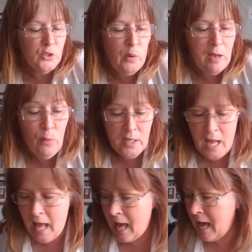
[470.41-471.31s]
So I want
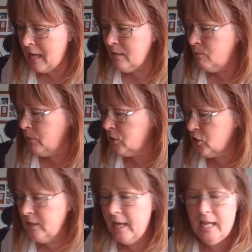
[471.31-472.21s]
to add,
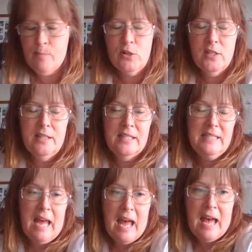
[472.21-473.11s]
much like Emerson
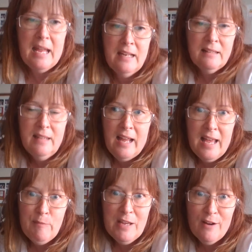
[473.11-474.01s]
said, that
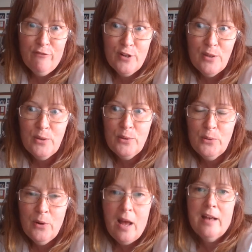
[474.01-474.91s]
I'm here for
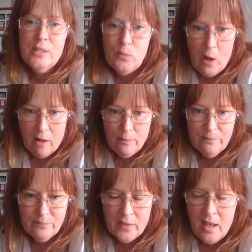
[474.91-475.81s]
you as well.
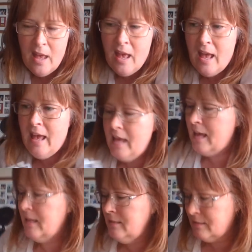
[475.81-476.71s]

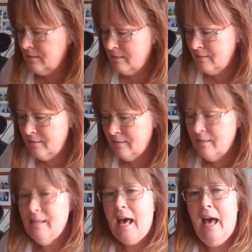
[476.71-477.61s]
And
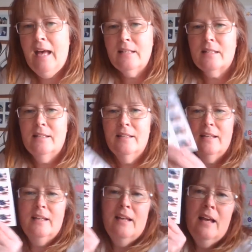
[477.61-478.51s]
that
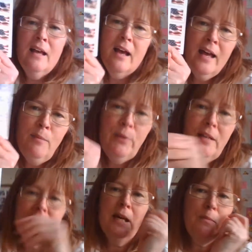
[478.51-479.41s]
I
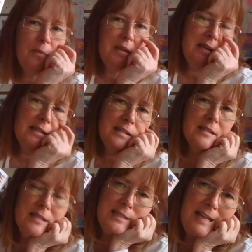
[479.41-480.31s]
picked up
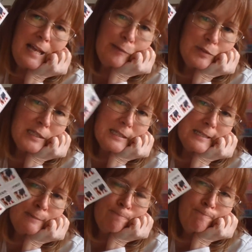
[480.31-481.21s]
these
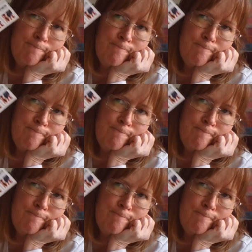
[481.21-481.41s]
stamps,